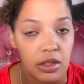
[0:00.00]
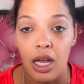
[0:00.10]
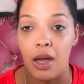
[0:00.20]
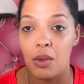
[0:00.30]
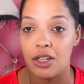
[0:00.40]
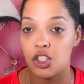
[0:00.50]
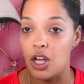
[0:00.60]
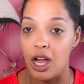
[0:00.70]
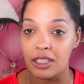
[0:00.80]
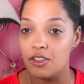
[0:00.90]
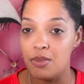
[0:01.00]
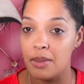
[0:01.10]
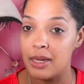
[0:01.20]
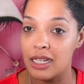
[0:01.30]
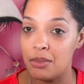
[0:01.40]
I washed all of my
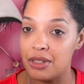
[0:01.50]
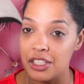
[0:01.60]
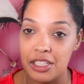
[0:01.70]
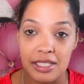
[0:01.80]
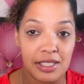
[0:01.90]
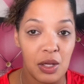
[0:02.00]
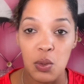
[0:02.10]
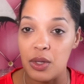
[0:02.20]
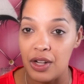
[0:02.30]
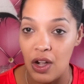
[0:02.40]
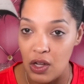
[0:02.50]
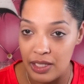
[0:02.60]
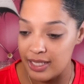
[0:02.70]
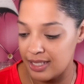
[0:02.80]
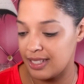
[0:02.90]
makeup brushes, so we are all
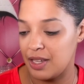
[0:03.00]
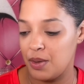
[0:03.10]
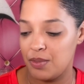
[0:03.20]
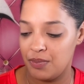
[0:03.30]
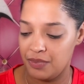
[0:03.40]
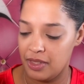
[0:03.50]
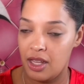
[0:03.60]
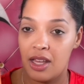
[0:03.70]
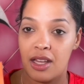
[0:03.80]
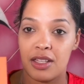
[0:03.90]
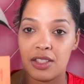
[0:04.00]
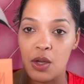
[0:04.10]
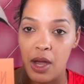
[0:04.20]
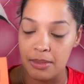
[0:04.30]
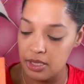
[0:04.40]
set to go. So
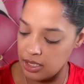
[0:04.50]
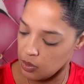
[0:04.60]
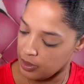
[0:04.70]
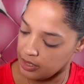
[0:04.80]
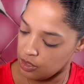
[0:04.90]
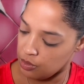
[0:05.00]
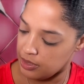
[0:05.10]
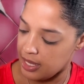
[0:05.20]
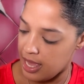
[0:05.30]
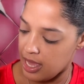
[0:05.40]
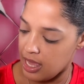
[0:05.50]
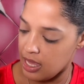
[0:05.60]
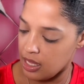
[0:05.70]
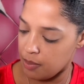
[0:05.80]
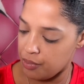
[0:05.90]
I'm just going to
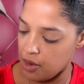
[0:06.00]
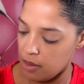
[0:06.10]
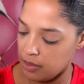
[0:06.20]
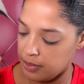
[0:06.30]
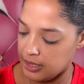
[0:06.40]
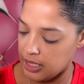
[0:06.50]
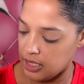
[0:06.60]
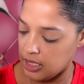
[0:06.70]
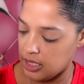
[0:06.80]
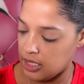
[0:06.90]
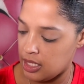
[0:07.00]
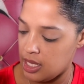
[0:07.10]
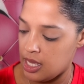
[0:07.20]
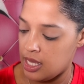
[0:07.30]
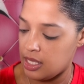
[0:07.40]
take probably
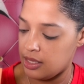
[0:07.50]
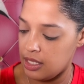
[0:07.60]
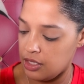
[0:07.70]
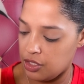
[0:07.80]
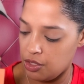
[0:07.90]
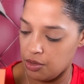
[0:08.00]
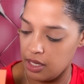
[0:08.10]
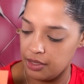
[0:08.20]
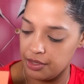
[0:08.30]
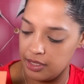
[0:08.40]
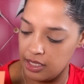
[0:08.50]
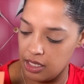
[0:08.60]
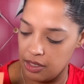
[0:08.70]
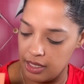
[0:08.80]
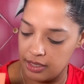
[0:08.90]
these two colors
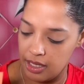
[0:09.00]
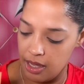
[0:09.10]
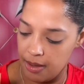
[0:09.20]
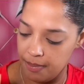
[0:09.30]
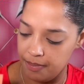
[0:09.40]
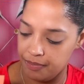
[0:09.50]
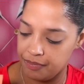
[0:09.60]
here at top